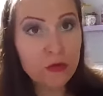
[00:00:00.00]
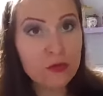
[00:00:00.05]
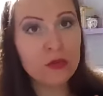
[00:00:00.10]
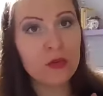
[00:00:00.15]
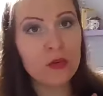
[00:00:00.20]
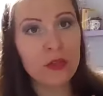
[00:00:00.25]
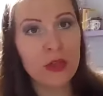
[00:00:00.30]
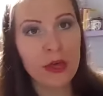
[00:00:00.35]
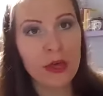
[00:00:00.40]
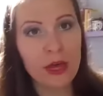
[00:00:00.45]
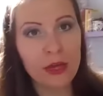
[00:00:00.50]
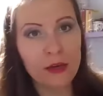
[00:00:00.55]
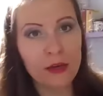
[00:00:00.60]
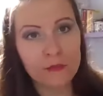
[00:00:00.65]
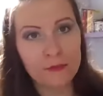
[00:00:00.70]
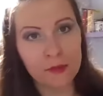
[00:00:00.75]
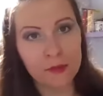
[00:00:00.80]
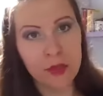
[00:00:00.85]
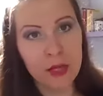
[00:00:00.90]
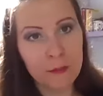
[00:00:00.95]
So they
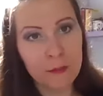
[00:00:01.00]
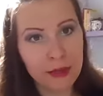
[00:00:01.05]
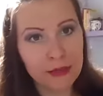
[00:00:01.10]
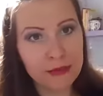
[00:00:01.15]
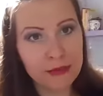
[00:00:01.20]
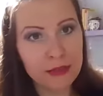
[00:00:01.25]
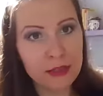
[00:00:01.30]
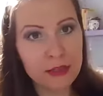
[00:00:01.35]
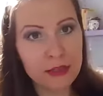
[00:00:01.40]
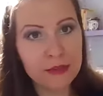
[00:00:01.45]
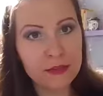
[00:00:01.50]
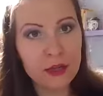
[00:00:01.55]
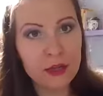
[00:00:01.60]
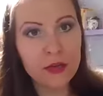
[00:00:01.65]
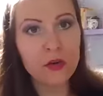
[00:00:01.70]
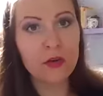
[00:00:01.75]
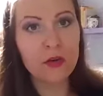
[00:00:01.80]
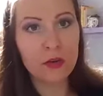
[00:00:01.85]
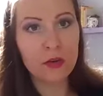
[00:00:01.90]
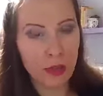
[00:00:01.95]
have basically
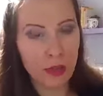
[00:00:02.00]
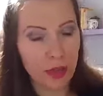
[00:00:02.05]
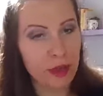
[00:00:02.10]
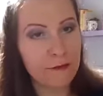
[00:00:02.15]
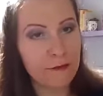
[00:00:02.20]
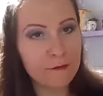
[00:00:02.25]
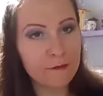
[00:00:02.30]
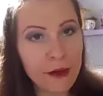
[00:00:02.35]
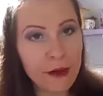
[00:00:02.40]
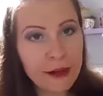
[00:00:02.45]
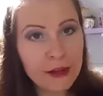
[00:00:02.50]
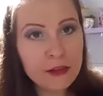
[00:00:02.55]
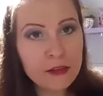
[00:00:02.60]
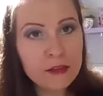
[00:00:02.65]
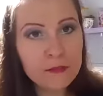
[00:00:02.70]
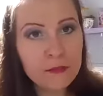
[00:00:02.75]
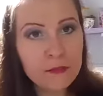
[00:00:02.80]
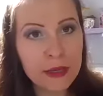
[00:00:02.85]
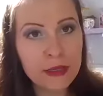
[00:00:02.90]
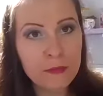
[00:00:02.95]
said uh, they have fired
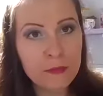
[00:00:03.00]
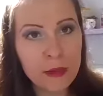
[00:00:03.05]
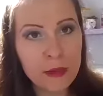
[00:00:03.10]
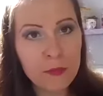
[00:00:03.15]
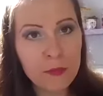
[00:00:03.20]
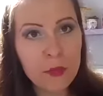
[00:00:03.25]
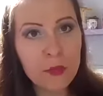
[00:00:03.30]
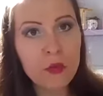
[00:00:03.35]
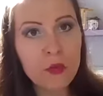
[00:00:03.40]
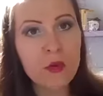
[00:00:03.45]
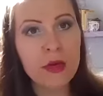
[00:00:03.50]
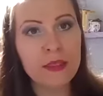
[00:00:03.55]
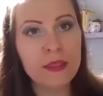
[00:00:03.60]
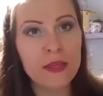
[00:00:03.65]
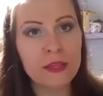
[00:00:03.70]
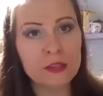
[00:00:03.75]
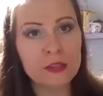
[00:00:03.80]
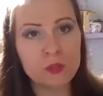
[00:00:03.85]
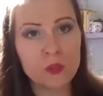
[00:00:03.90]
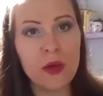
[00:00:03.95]
many people and
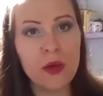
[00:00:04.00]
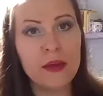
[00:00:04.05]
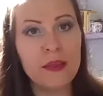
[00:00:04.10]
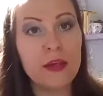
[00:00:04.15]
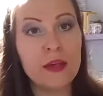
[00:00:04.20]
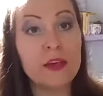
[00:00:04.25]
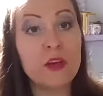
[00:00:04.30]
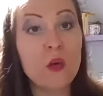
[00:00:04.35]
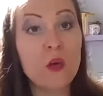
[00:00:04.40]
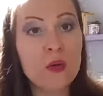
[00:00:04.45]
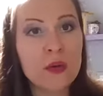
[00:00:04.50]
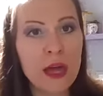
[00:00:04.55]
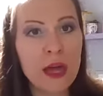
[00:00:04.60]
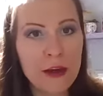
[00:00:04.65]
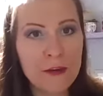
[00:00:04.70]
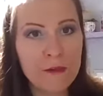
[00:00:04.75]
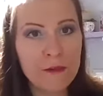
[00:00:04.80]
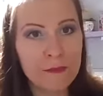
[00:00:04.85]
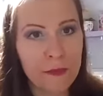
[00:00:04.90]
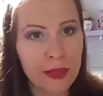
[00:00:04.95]
that's why they don't
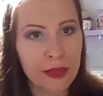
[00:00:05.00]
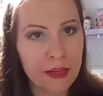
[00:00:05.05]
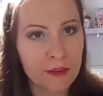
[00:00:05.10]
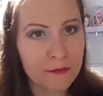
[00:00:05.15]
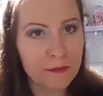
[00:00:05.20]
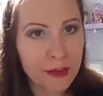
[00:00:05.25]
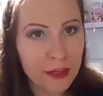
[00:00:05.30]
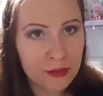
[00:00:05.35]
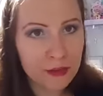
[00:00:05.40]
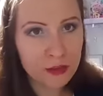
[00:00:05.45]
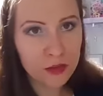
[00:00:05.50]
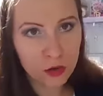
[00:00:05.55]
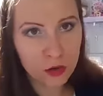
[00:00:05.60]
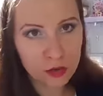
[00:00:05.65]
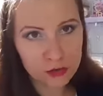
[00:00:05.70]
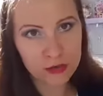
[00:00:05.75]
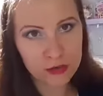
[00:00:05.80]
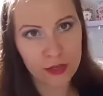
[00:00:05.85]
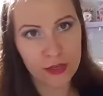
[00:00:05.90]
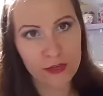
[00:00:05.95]
have many fixed
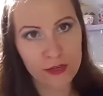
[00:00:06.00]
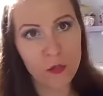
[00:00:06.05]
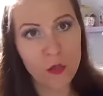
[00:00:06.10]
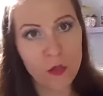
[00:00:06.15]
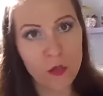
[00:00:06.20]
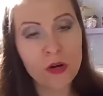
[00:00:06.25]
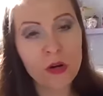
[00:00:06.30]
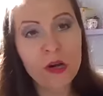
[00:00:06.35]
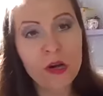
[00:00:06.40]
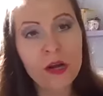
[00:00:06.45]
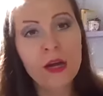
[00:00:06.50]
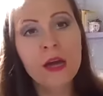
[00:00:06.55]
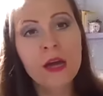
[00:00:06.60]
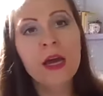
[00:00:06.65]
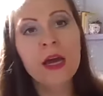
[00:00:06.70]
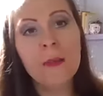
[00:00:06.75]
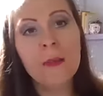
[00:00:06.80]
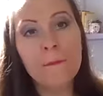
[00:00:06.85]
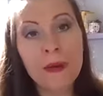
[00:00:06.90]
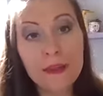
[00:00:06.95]
costs anymore.
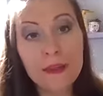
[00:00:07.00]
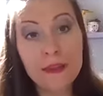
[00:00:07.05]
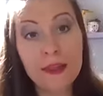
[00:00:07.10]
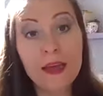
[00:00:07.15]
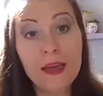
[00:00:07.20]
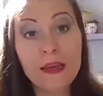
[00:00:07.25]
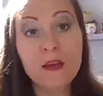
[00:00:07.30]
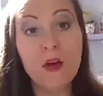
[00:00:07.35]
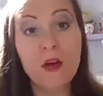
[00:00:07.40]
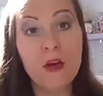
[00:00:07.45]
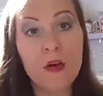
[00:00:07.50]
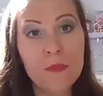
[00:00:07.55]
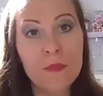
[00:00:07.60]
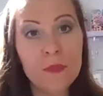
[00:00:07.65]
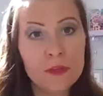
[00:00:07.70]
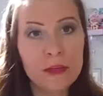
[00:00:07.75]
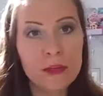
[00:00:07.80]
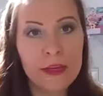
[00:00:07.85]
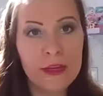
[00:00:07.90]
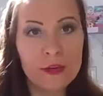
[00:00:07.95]
But that
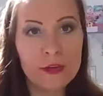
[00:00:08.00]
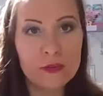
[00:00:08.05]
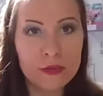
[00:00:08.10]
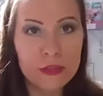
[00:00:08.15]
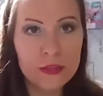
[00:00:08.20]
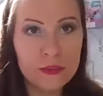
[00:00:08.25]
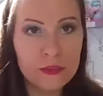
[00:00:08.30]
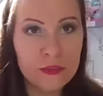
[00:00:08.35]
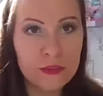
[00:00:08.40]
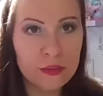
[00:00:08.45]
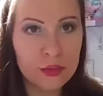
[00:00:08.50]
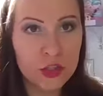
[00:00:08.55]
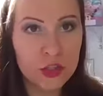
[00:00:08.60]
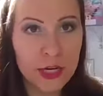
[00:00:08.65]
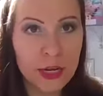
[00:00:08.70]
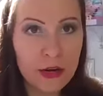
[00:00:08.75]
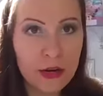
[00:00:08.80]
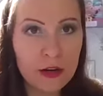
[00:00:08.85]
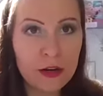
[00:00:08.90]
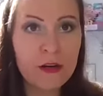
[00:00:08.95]
obviously increases the
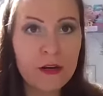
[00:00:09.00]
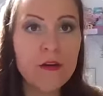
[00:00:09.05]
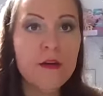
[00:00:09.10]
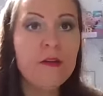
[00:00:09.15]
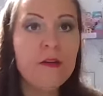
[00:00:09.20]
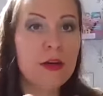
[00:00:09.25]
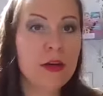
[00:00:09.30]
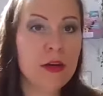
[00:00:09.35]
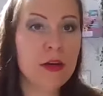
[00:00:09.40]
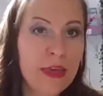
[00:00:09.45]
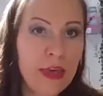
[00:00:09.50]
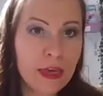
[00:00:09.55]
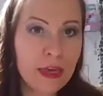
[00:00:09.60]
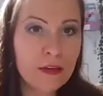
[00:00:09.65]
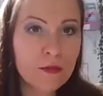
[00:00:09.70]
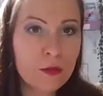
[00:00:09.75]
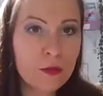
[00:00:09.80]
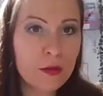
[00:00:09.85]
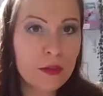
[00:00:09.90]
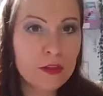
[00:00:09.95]
share
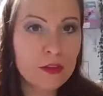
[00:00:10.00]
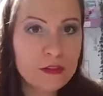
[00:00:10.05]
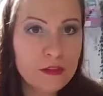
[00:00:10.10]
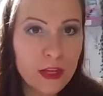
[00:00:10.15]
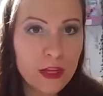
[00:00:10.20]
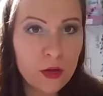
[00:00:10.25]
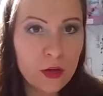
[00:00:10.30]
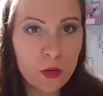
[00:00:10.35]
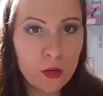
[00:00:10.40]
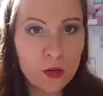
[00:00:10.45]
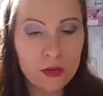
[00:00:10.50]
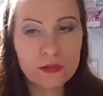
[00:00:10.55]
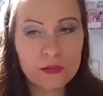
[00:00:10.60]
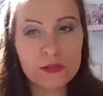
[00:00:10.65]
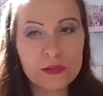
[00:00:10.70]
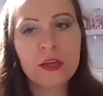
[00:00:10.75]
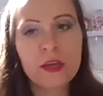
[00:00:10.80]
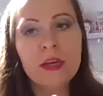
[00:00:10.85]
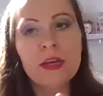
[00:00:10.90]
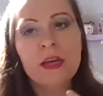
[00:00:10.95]
again for the
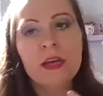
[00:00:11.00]
stakeholders.